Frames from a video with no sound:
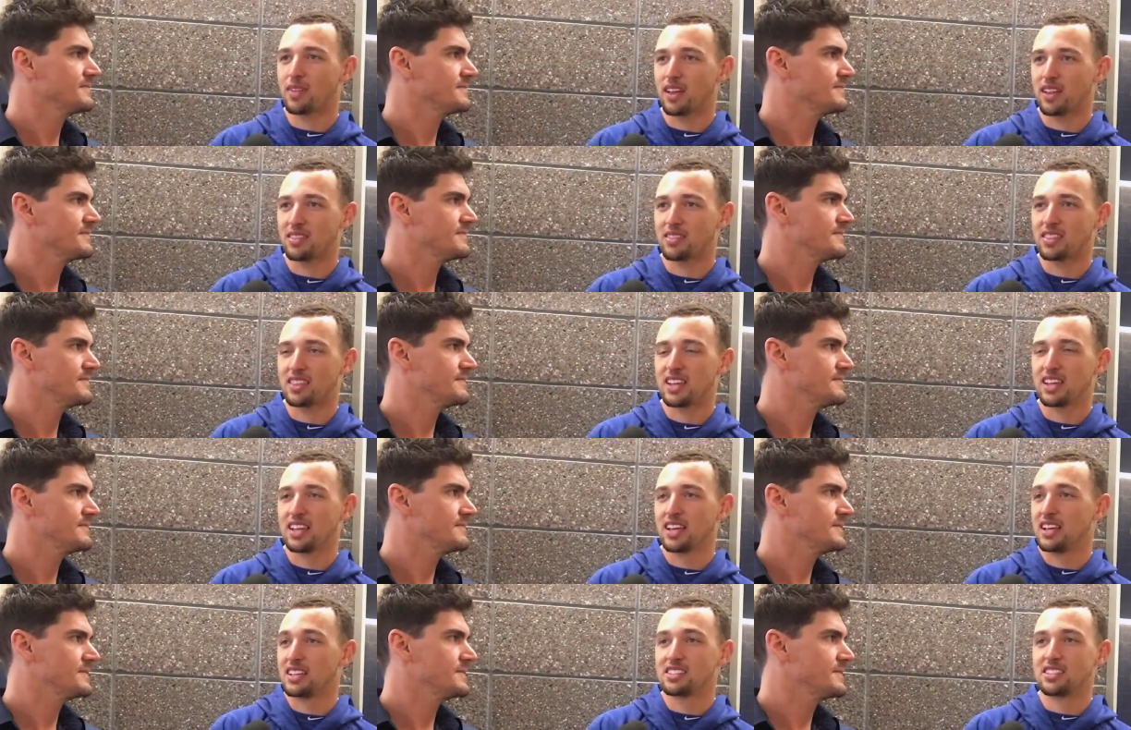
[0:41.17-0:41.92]
Speaker 1: I, I,
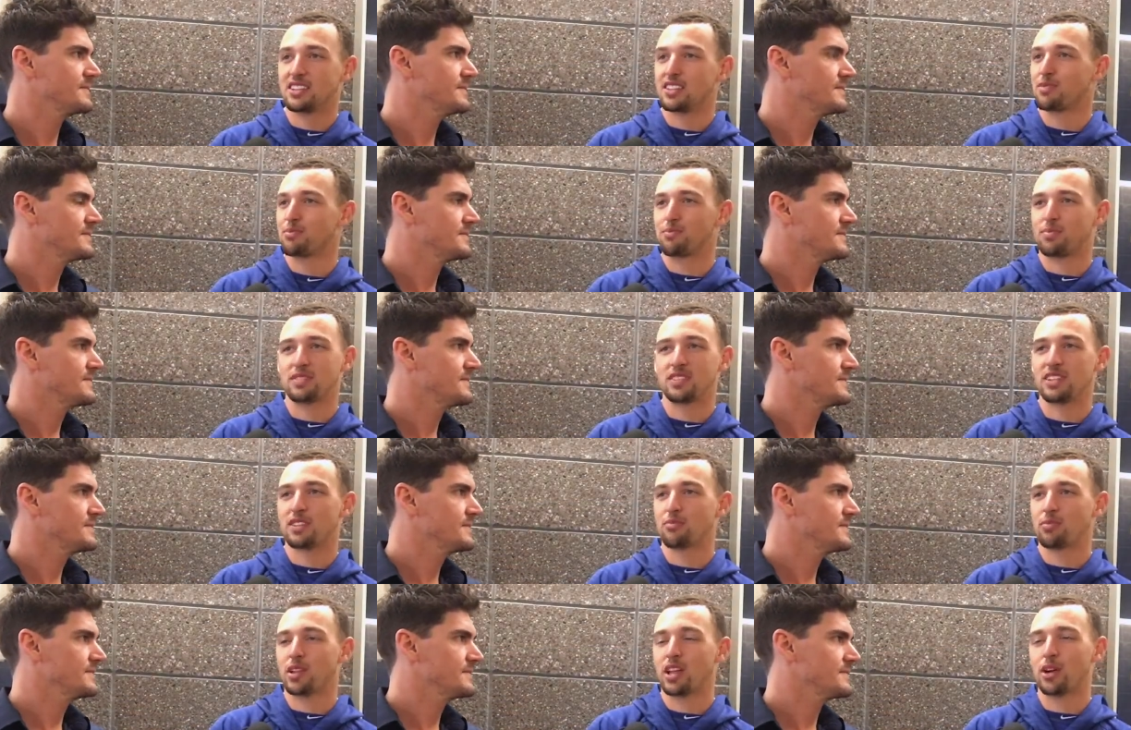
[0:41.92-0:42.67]
didn't didn't
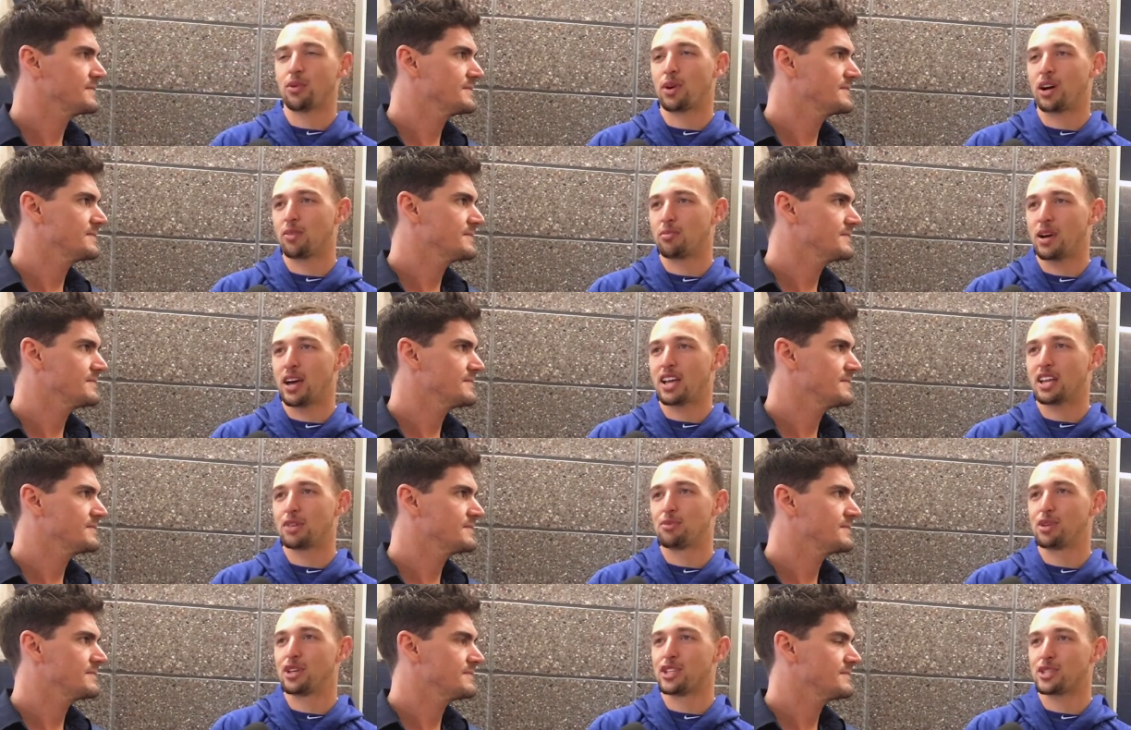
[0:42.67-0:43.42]
play well by any
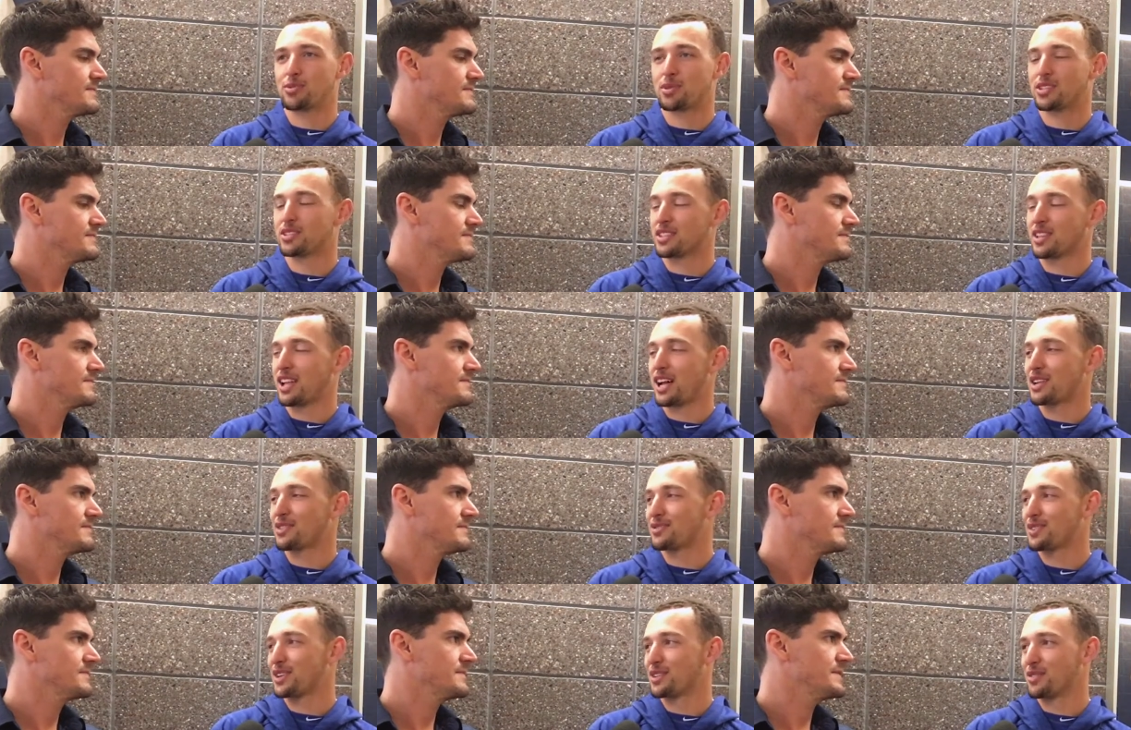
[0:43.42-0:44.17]
means, but it was a lot of
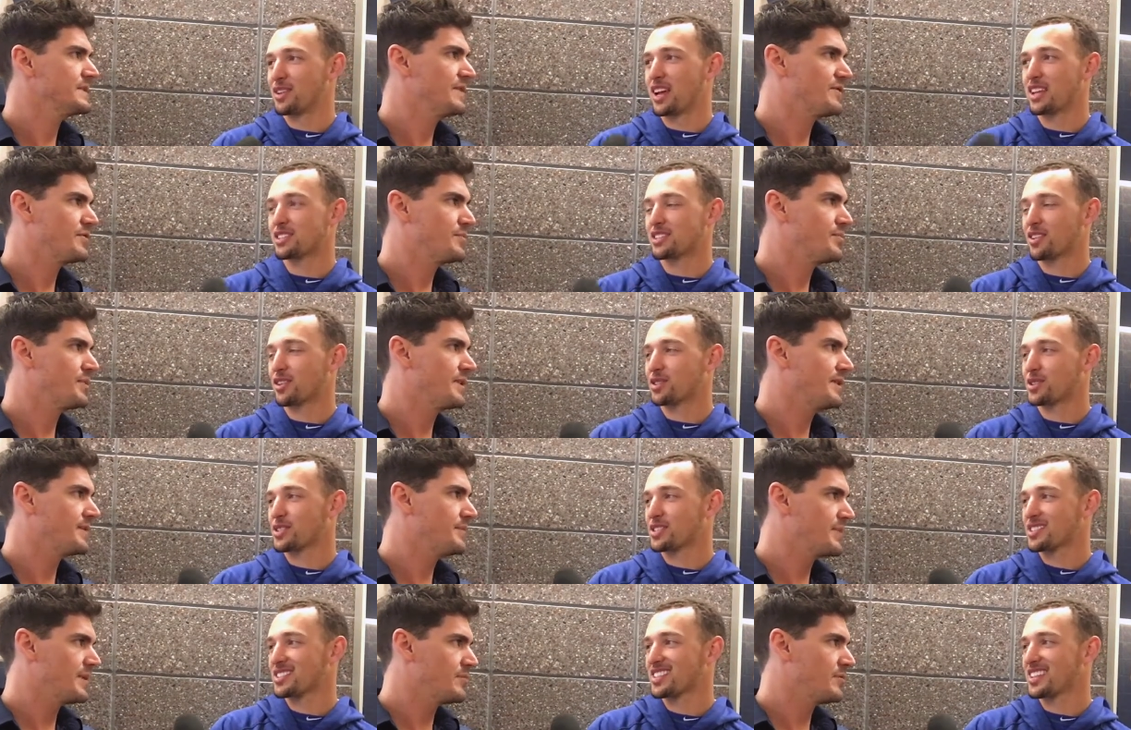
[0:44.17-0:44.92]
fun. Nice course. Play
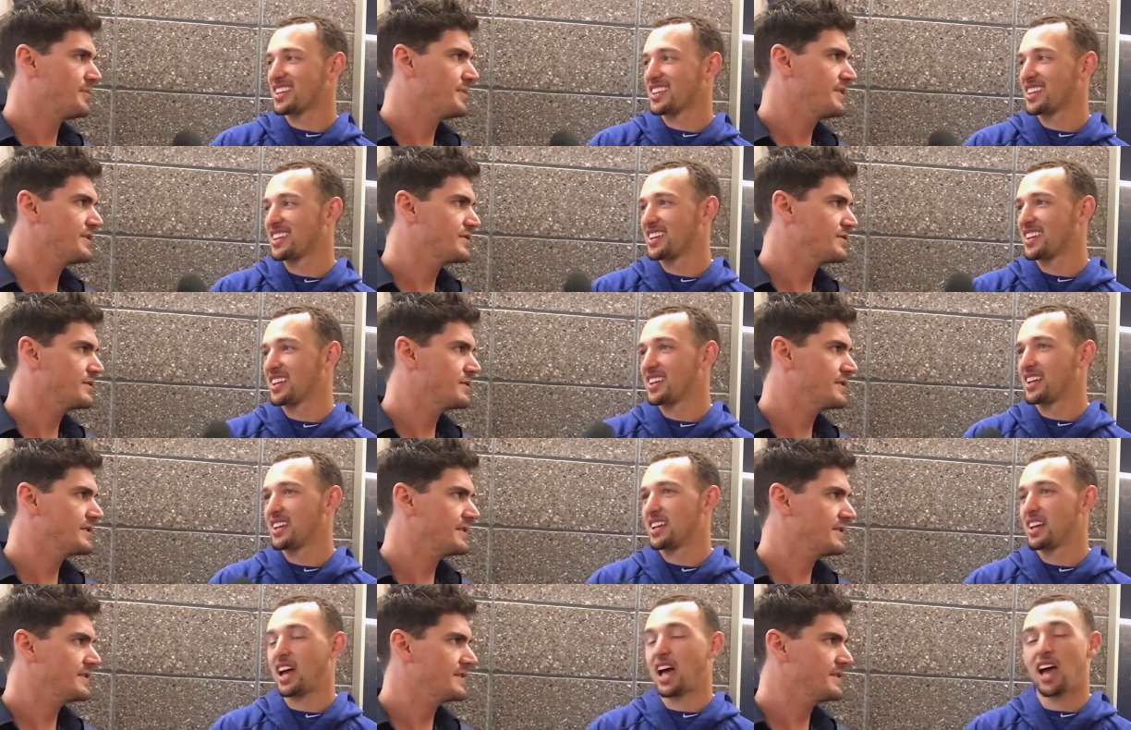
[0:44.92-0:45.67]
Pebble Beach or
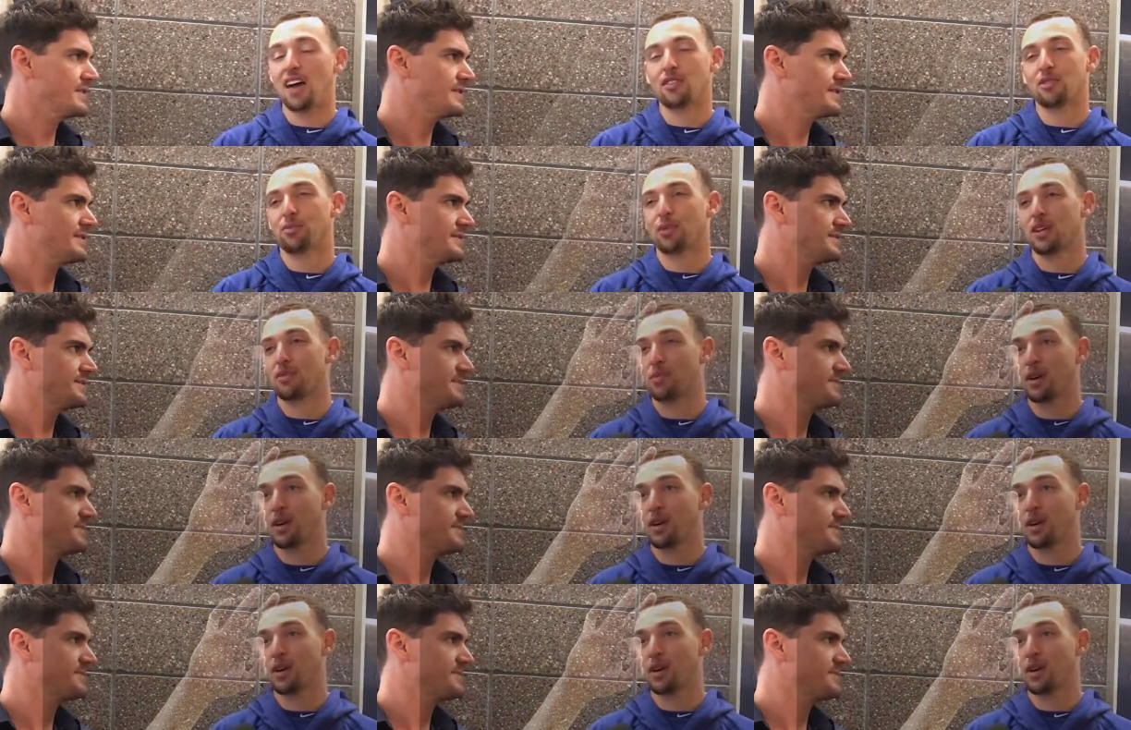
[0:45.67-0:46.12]
anything? I haven't played